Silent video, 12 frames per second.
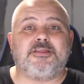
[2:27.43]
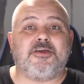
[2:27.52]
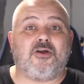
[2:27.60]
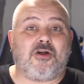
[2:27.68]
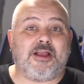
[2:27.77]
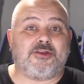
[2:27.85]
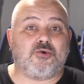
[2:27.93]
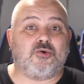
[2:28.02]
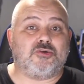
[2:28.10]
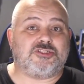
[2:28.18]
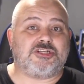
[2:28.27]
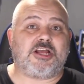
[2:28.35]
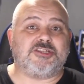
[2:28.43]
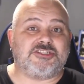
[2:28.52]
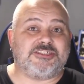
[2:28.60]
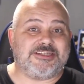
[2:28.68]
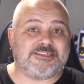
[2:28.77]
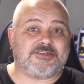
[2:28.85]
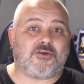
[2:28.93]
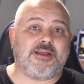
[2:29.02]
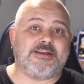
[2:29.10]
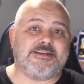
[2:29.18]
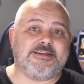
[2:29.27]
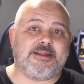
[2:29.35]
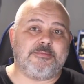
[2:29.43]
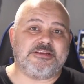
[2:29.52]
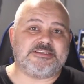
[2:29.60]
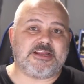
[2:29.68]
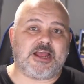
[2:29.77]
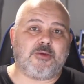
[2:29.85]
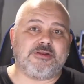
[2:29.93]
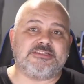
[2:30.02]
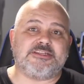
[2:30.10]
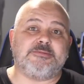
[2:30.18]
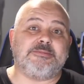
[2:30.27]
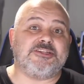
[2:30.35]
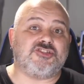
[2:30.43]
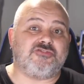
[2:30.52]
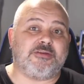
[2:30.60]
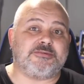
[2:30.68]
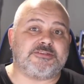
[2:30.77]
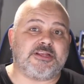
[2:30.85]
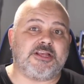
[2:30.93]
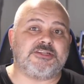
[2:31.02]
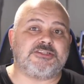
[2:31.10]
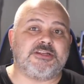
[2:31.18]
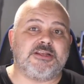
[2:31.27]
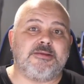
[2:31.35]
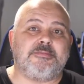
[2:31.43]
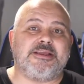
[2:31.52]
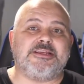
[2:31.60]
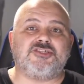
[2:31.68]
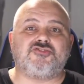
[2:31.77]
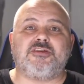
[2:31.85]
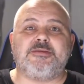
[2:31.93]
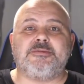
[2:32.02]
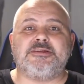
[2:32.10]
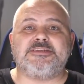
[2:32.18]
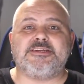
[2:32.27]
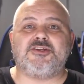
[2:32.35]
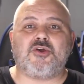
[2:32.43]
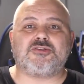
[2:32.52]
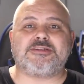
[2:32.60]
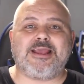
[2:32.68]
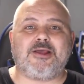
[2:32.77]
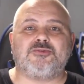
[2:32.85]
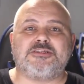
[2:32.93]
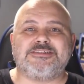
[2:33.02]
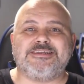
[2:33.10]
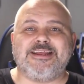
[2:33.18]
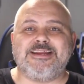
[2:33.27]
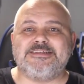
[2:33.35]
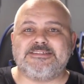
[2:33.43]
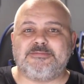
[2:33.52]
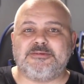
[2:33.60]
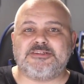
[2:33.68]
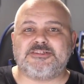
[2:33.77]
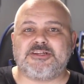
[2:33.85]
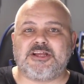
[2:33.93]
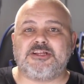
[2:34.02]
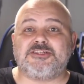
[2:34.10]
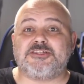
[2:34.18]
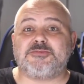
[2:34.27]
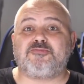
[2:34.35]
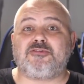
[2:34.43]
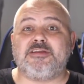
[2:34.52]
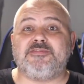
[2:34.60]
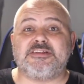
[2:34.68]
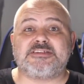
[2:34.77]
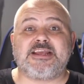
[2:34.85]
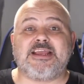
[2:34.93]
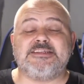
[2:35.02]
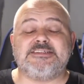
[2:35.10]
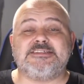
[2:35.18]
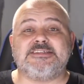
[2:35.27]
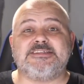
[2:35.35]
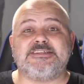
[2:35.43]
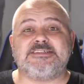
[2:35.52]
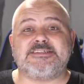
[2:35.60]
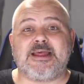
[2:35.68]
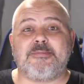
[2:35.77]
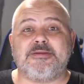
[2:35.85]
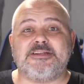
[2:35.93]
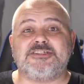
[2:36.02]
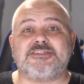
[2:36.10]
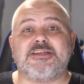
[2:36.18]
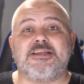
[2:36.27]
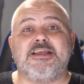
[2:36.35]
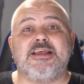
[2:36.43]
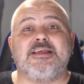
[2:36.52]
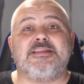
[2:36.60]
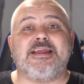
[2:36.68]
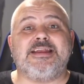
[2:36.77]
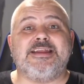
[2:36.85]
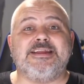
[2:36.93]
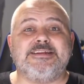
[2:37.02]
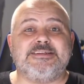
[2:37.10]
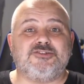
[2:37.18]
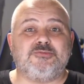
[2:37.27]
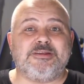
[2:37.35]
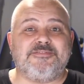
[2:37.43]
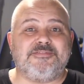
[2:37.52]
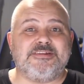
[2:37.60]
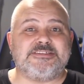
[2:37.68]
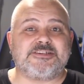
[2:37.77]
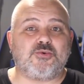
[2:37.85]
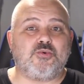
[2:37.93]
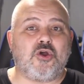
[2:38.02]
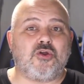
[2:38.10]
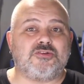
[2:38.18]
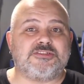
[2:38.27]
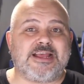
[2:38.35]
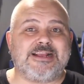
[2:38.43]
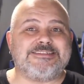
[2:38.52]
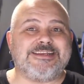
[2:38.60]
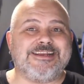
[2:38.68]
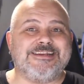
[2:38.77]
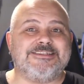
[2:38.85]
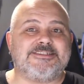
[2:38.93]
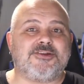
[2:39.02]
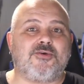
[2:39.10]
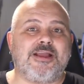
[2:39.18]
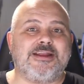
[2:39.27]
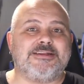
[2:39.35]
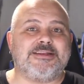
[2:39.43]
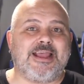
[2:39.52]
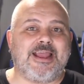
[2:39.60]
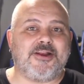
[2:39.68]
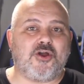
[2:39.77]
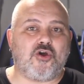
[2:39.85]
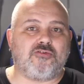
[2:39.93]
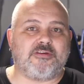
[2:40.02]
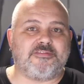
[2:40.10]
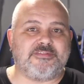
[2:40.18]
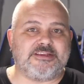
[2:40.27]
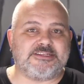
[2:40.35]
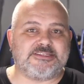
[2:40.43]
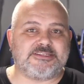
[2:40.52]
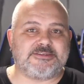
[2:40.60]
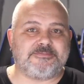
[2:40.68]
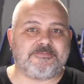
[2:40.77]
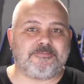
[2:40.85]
The High Court judge decided that Mr. Owens had been strip searched, but his treatment did not count as an intimate search as previous cases had established. There needed to be physical contact inside an orifice.